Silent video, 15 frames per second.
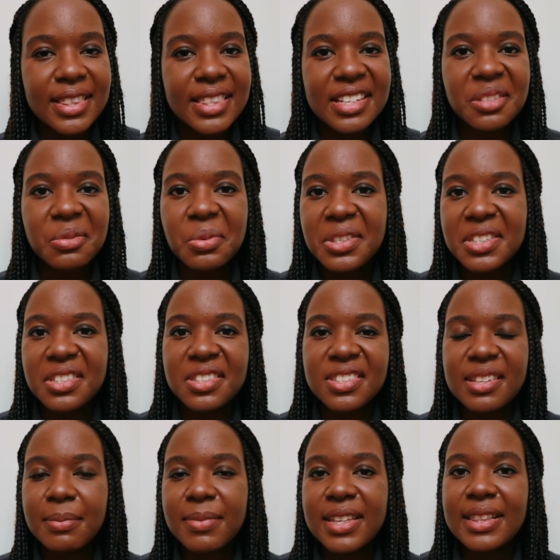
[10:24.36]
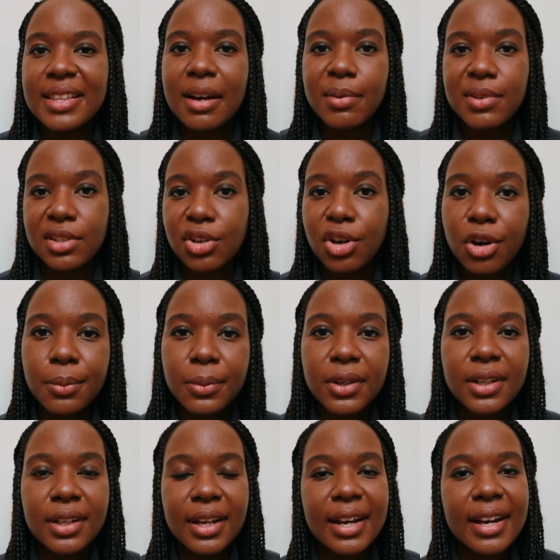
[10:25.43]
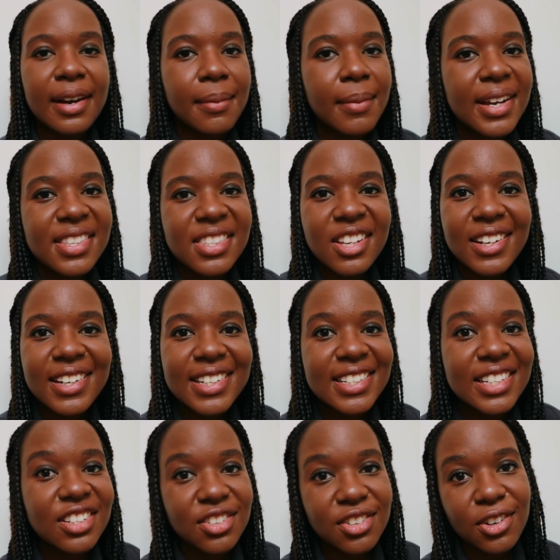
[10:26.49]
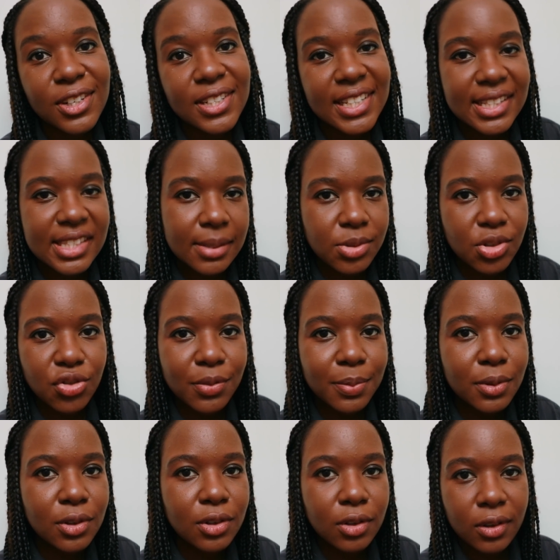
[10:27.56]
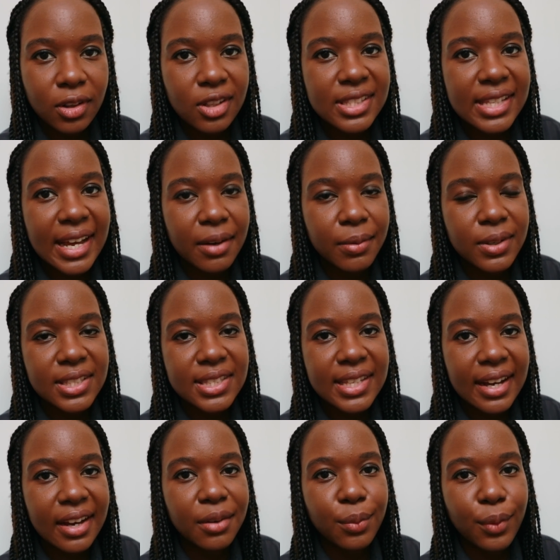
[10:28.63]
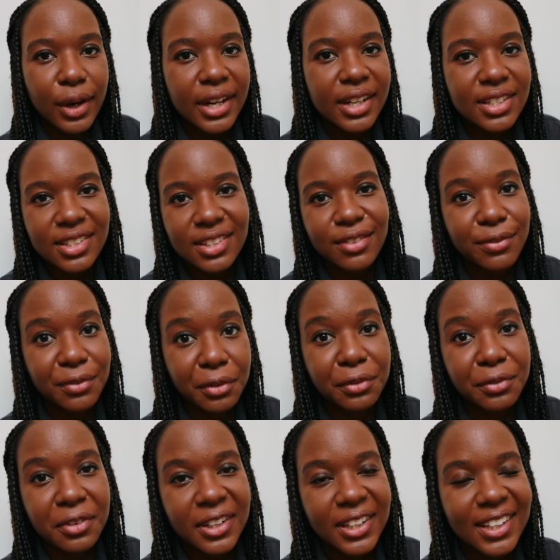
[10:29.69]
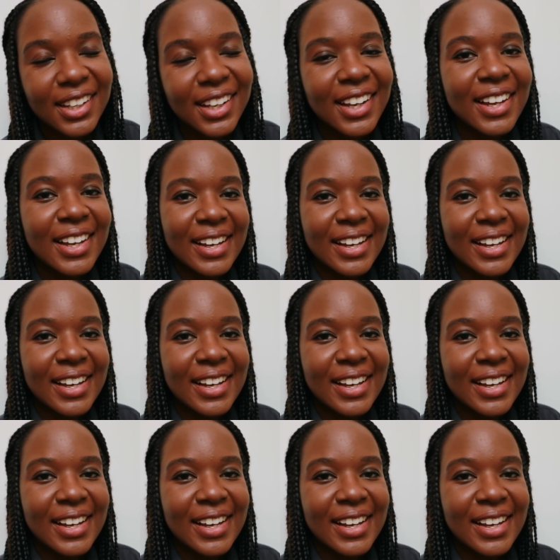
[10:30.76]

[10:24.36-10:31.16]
this was something that wasn't common. I certainly did not exception report all those hours that I worked for free,